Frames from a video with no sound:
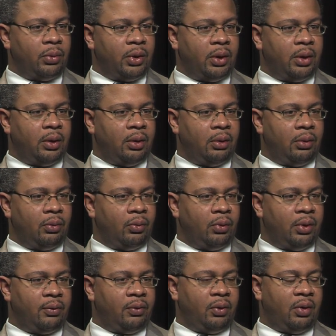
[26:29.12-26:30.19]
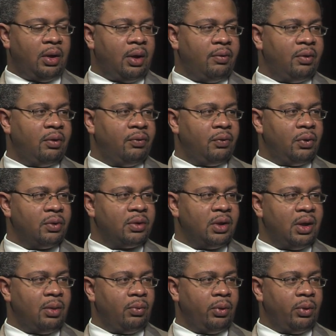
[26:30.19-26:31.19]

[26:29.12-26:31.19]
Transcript: And whenever you have it the first time,